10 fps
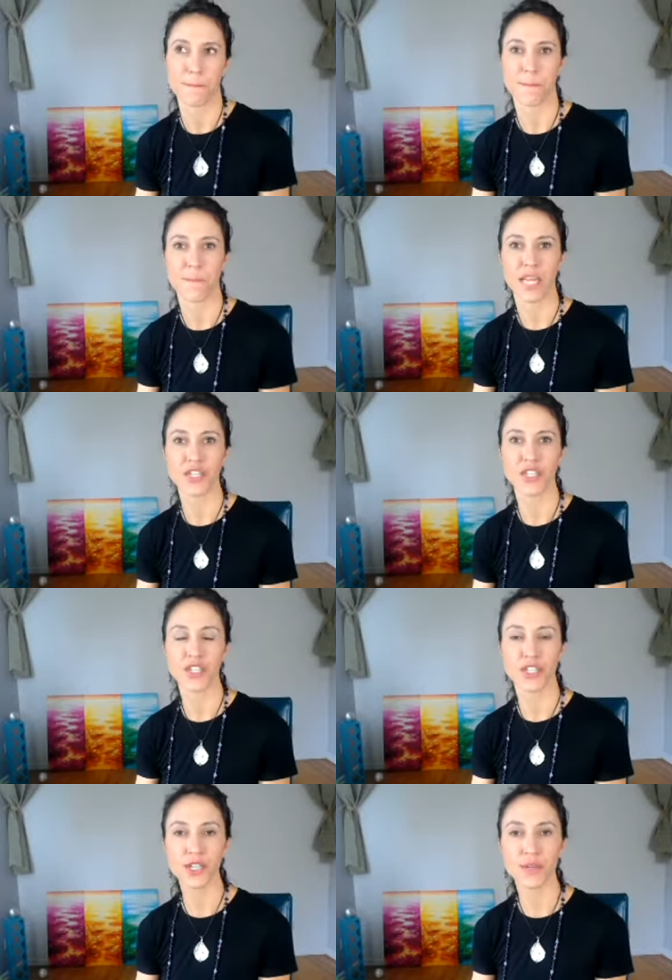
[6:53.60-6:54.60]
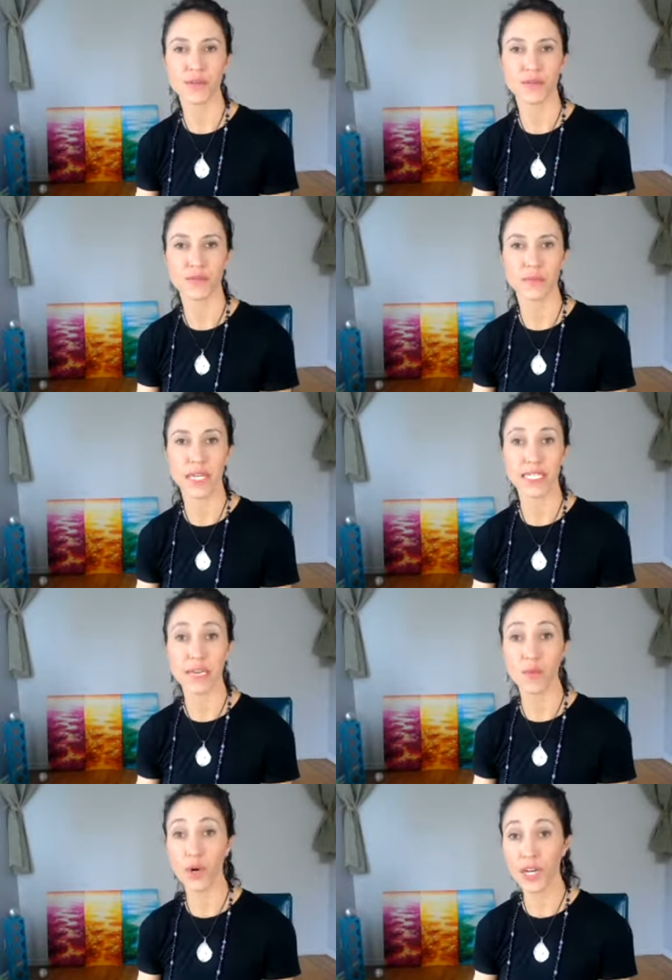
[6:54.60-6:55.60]
I just do because
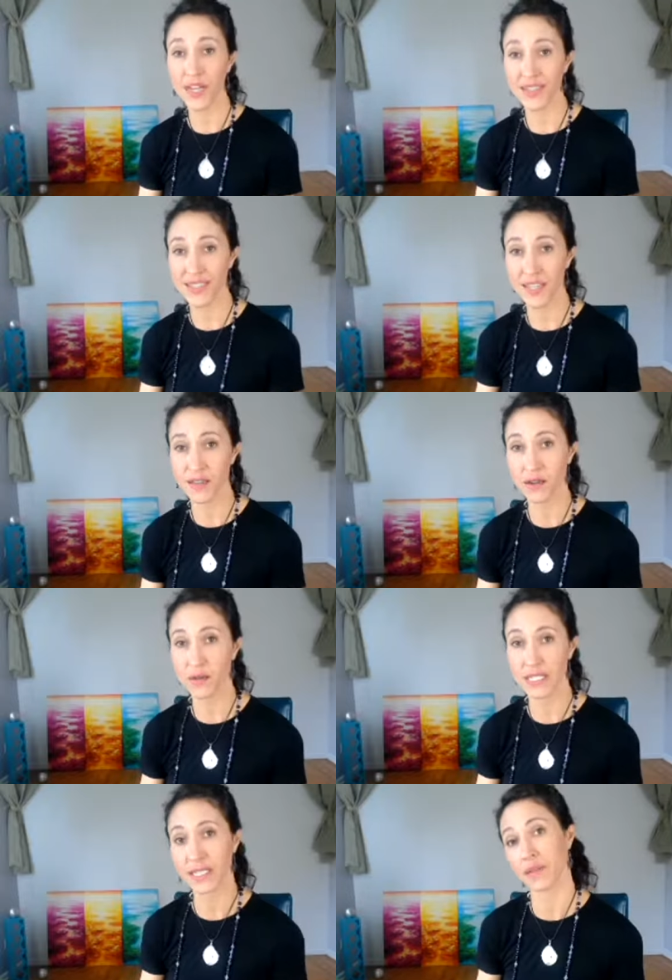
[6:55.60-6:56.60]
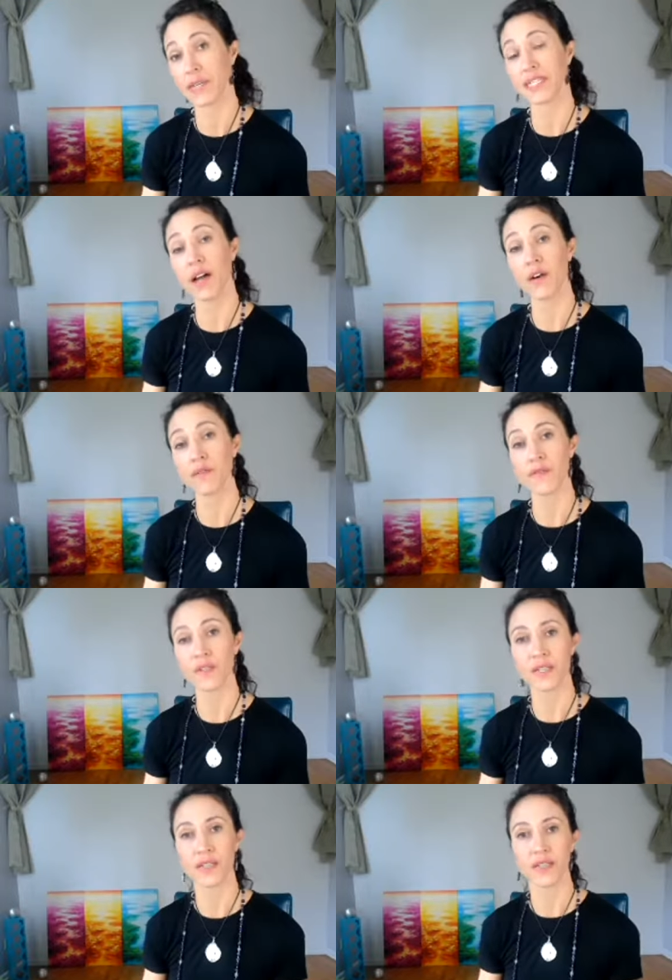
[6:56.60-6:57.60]
I'm working on seeing the gold inside myself.
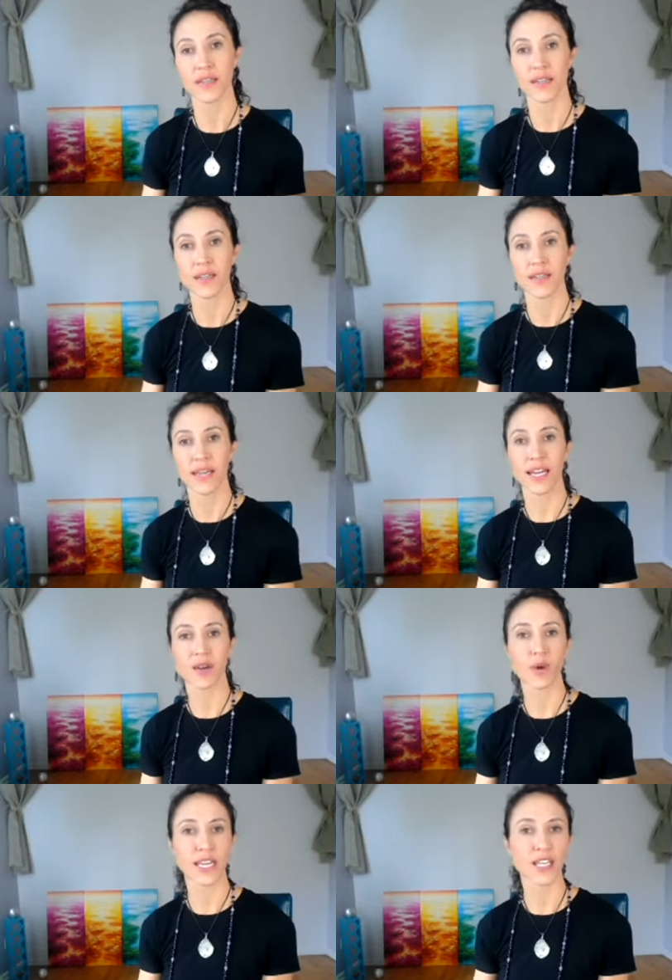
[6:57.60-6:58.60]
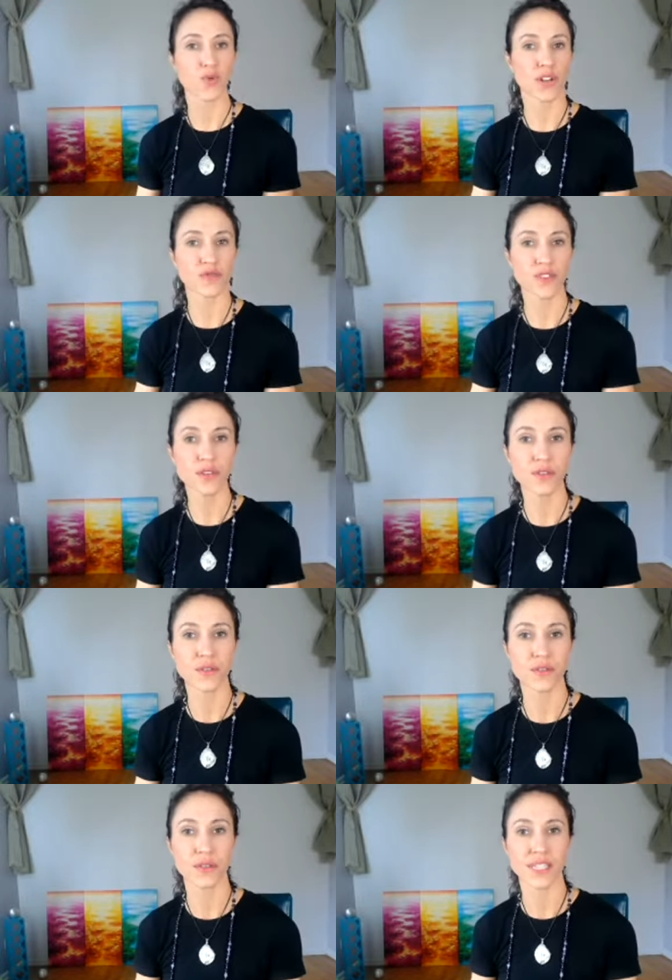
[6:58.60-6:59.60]
And I want each one of
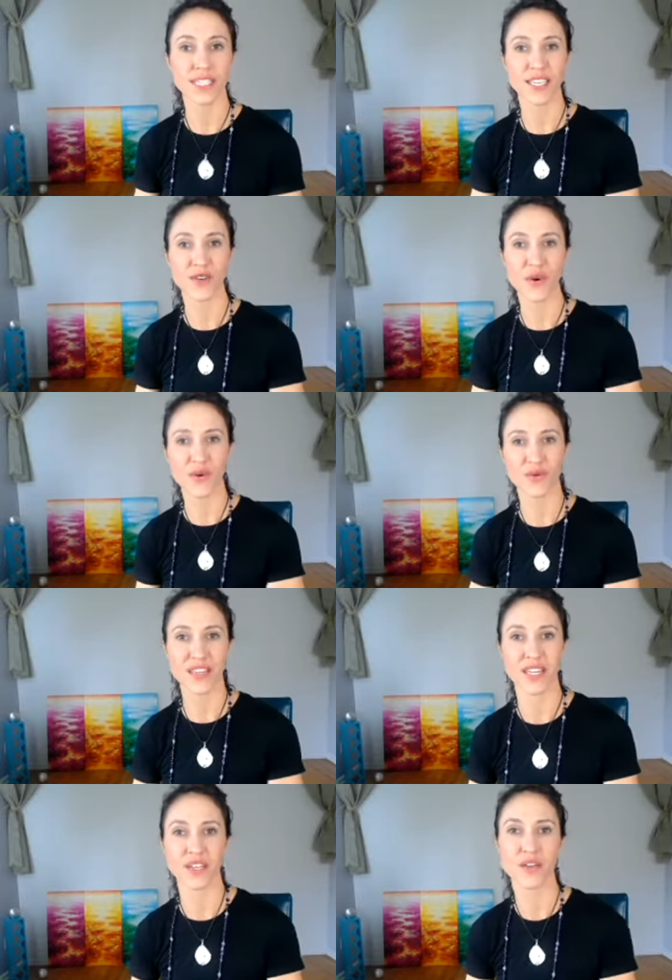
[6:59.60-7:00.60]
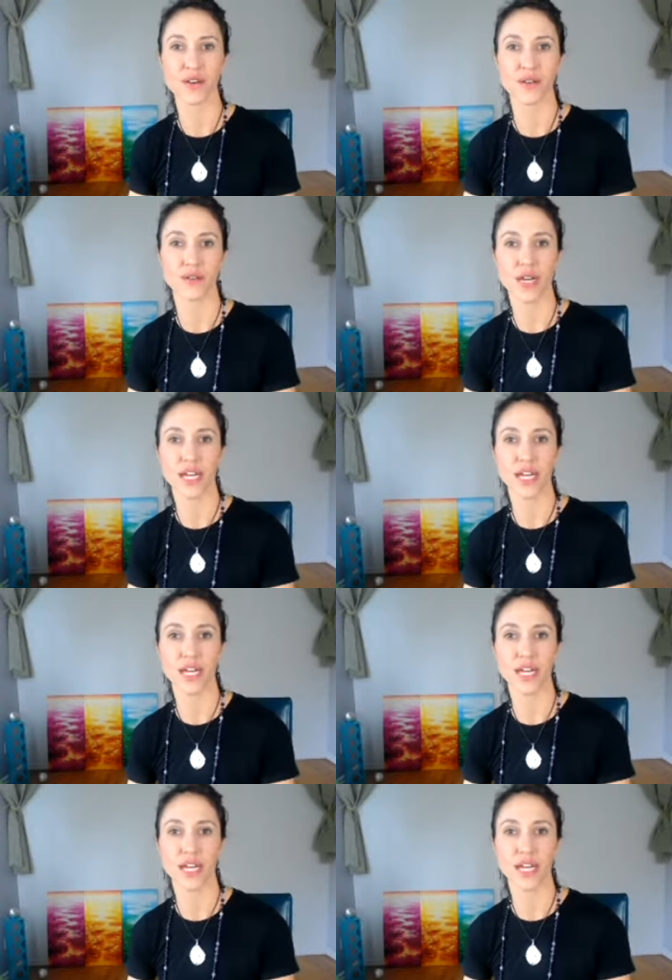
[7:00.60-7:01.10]
you to see the gold within you. And